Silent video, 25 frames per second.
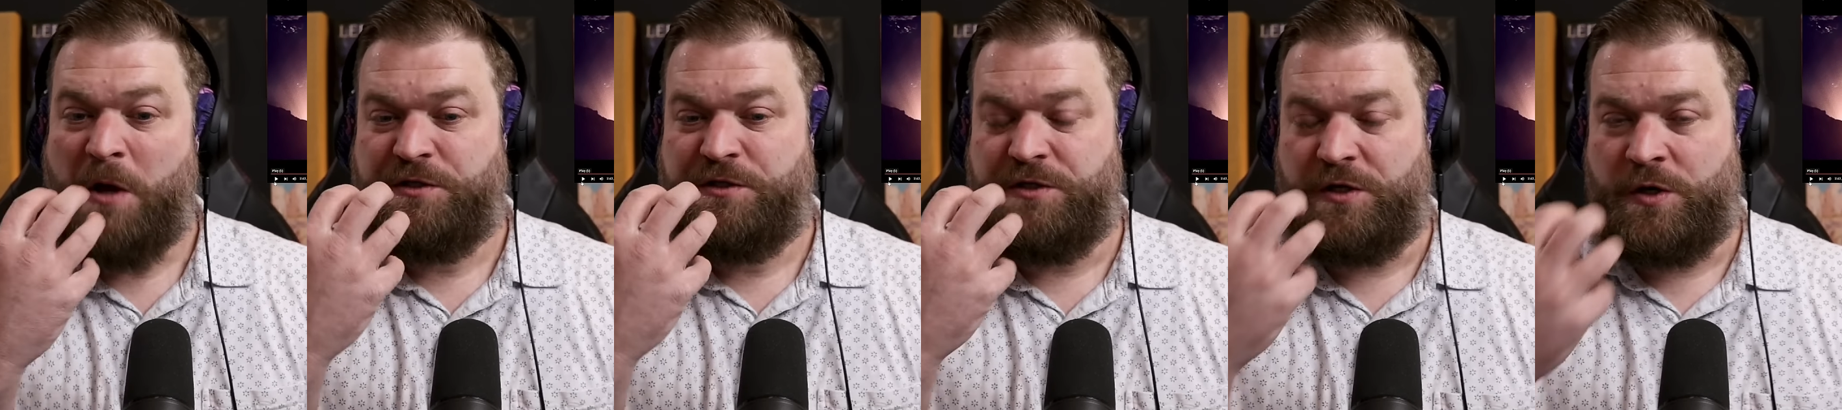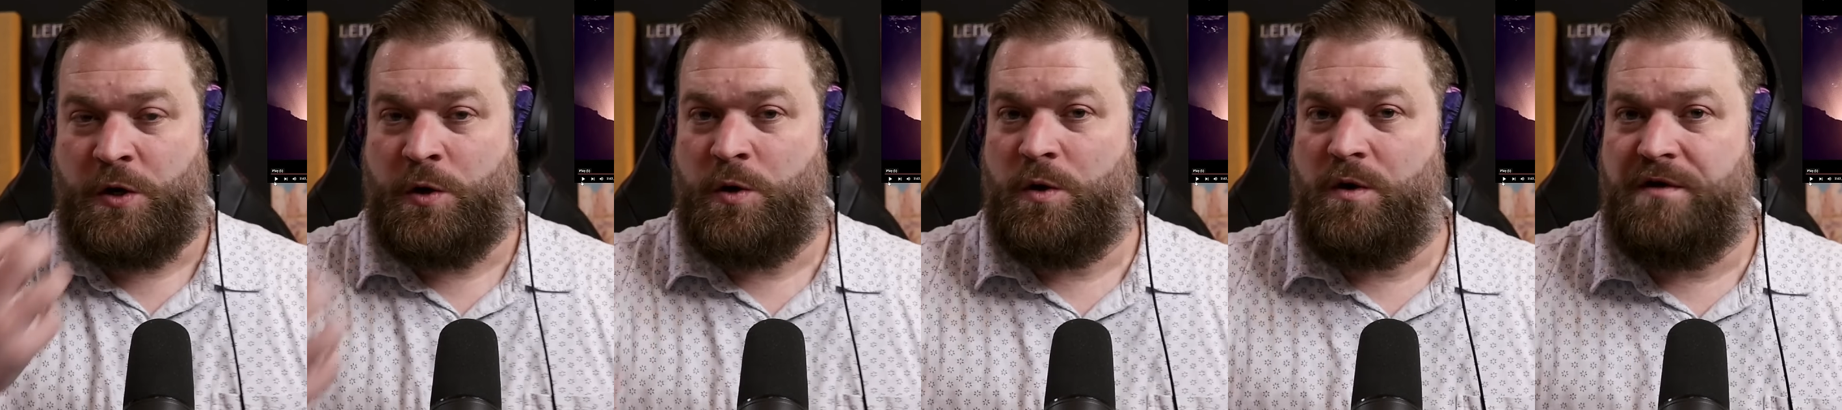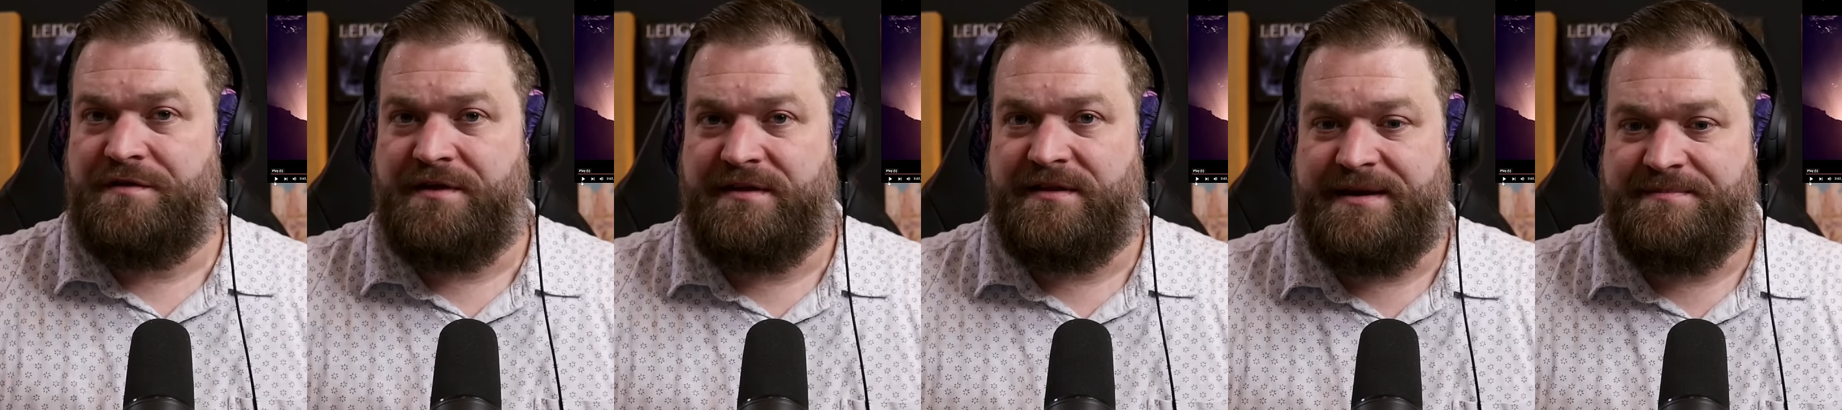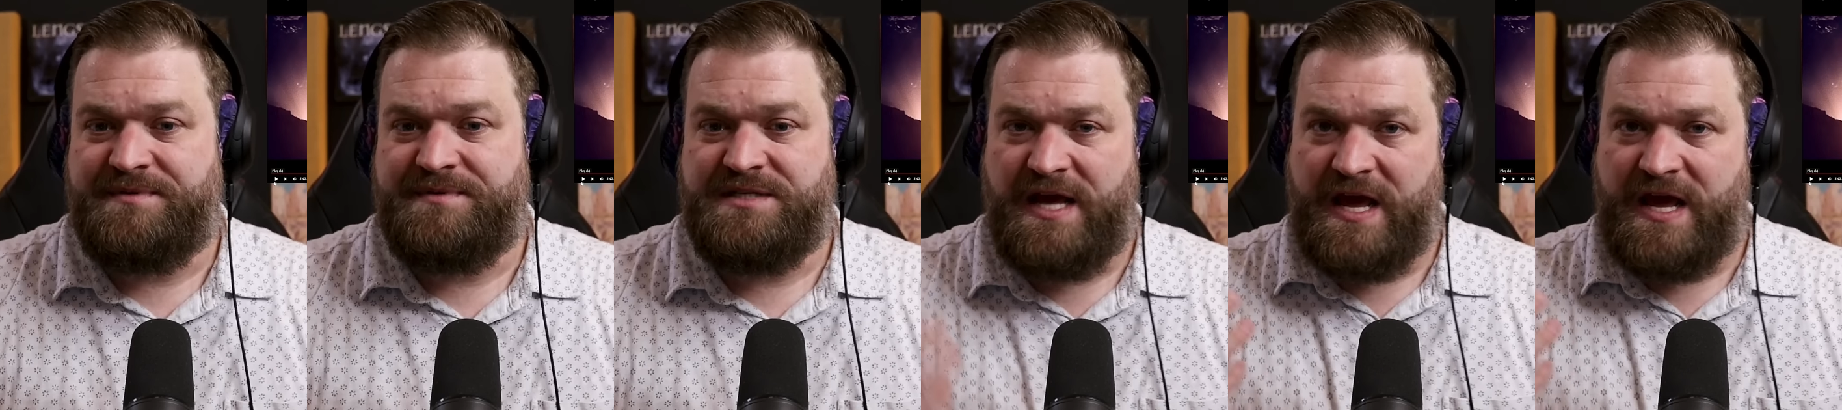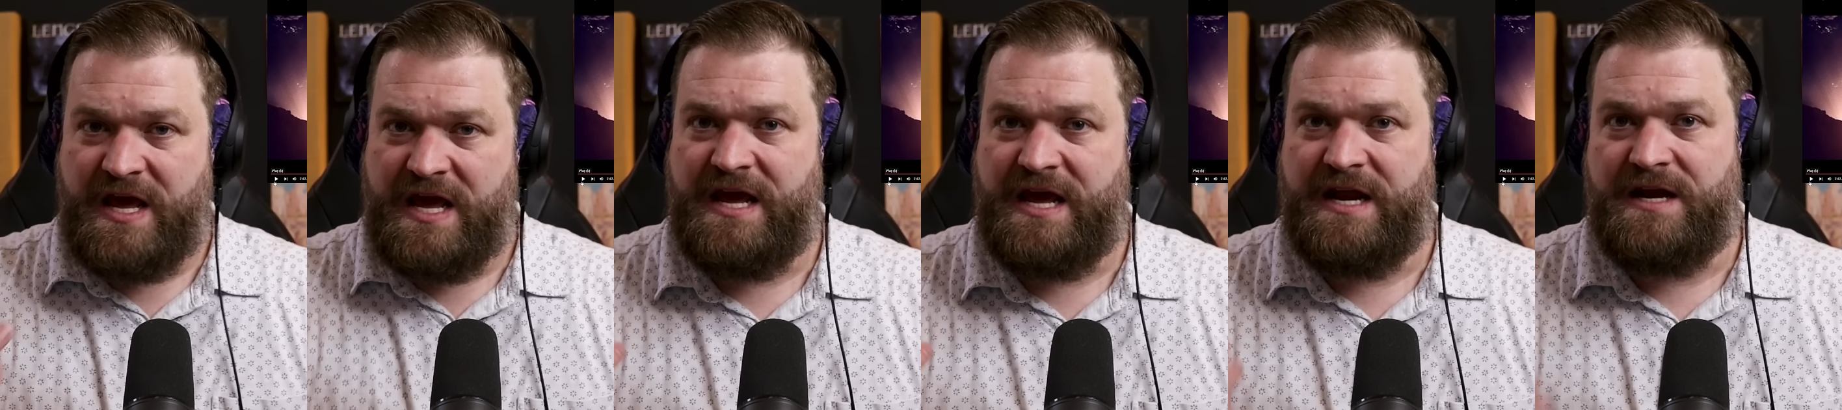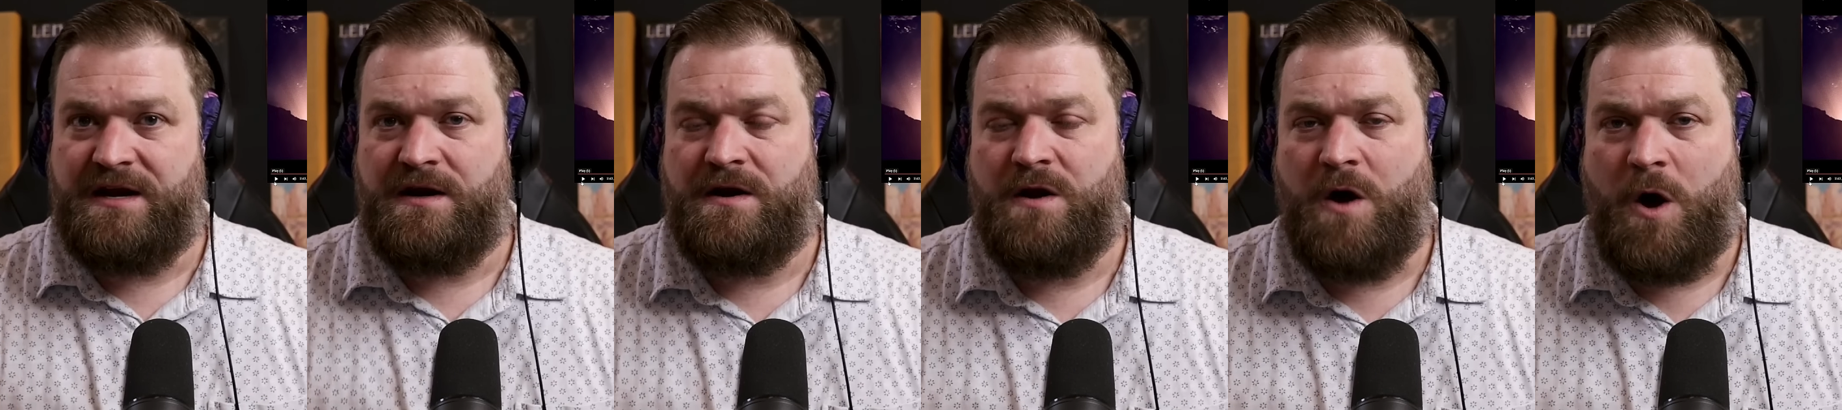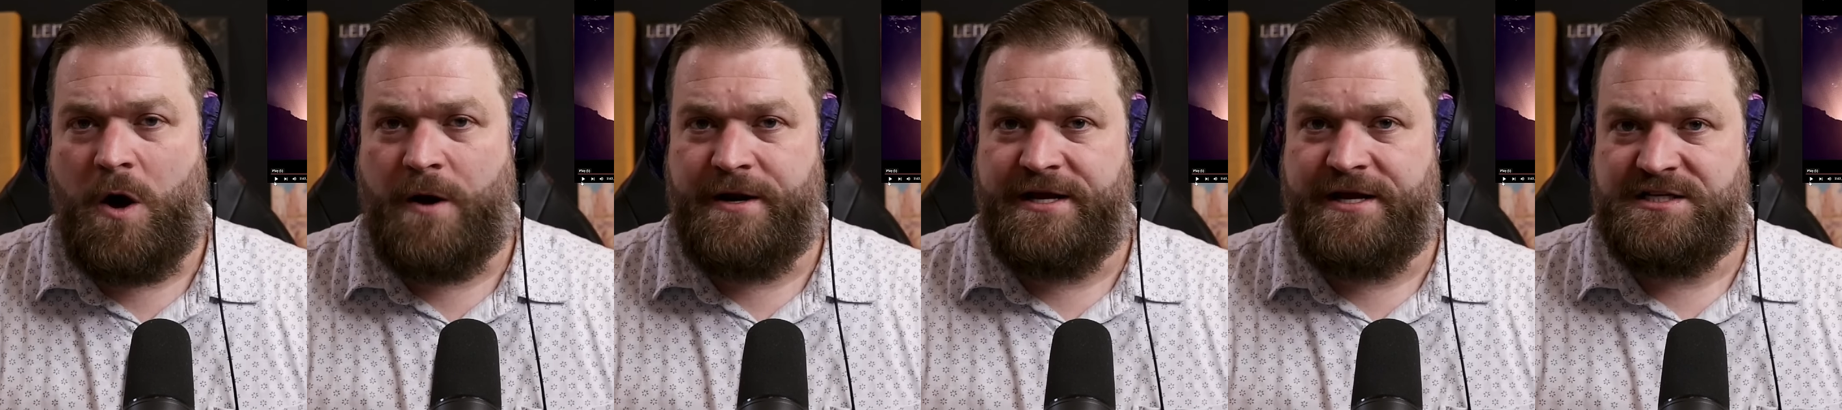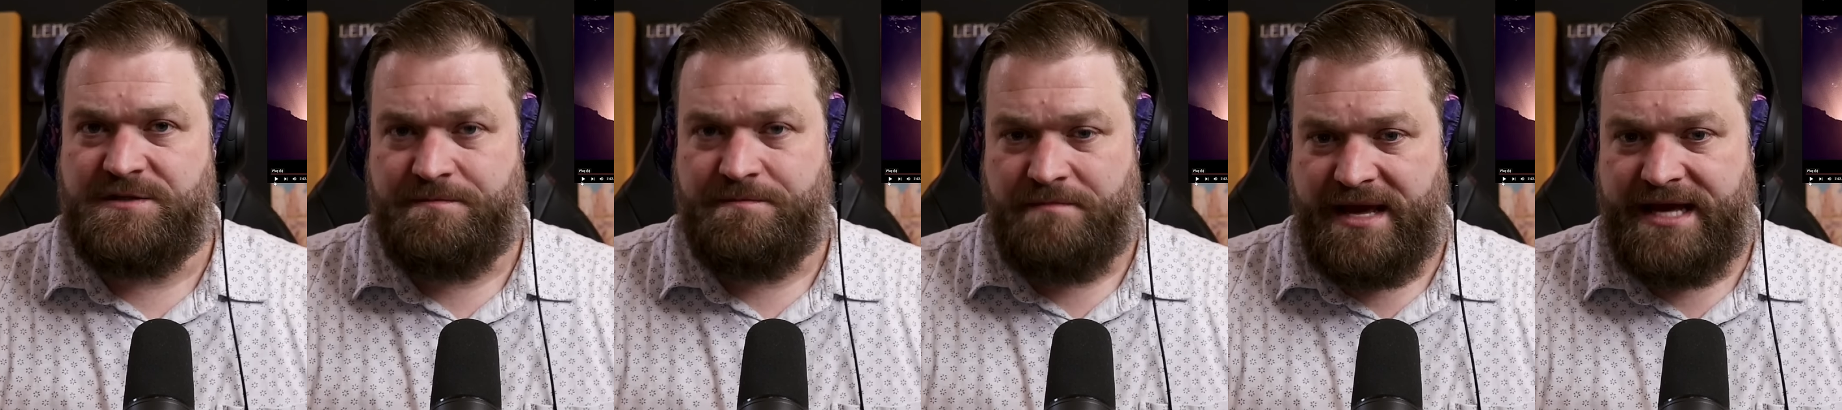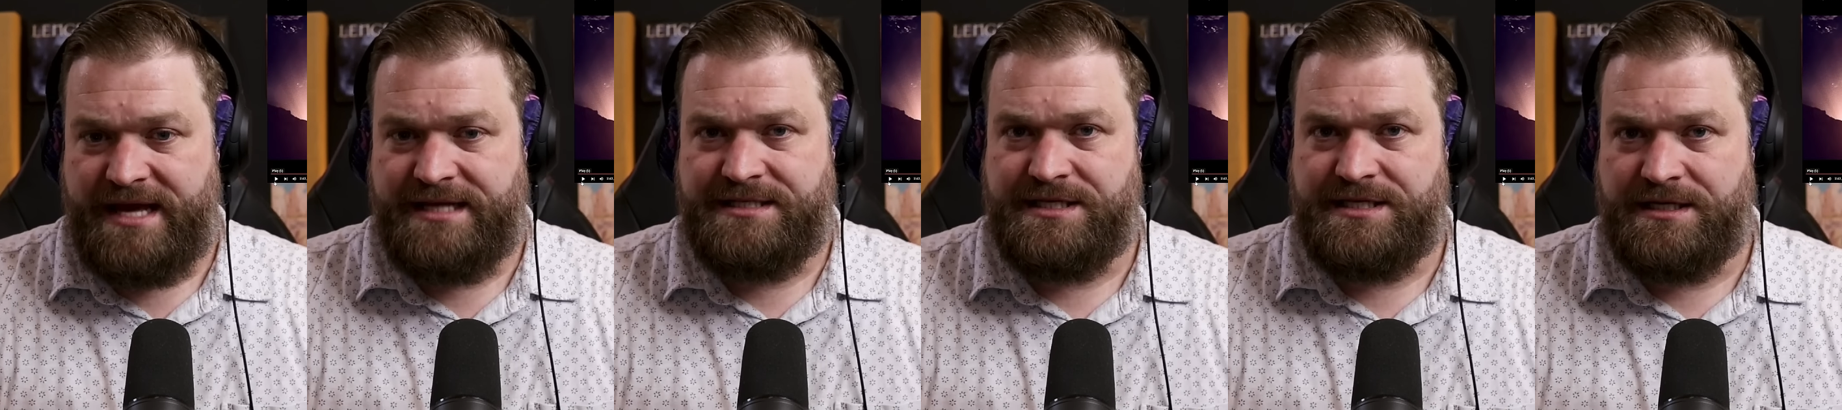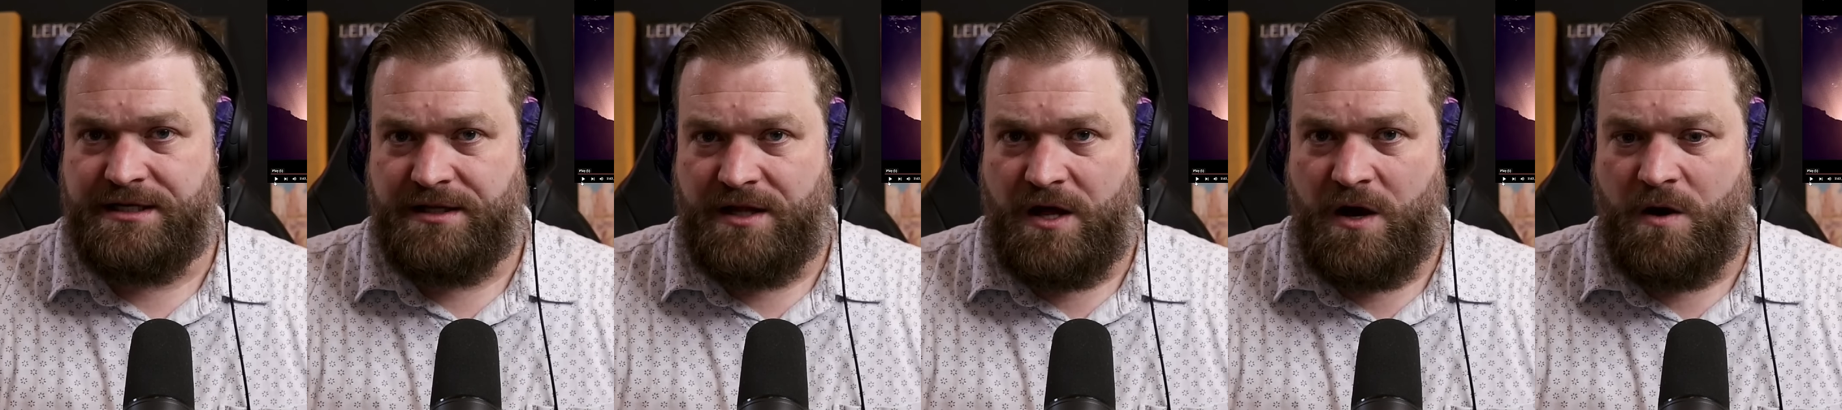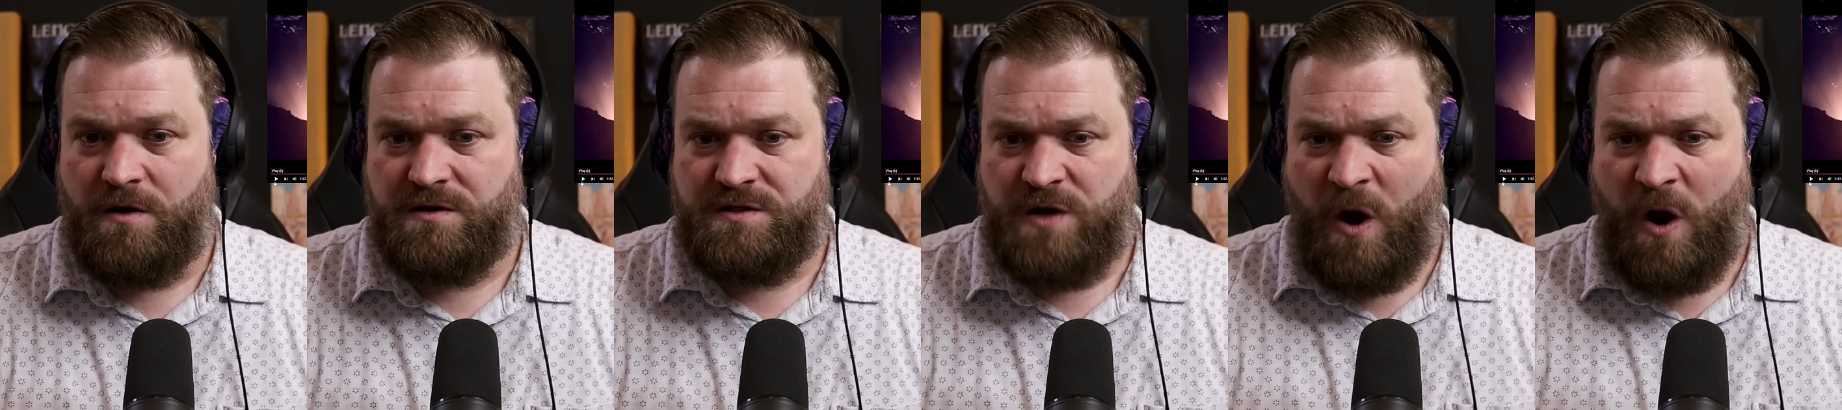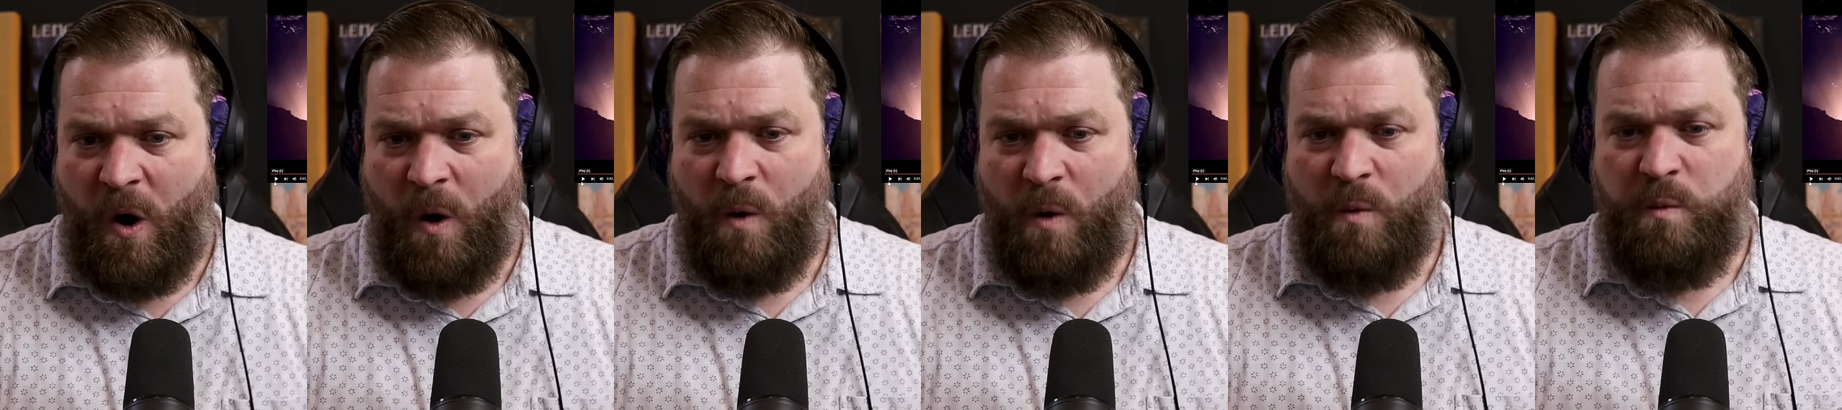to curl the lips in on his mids and lows.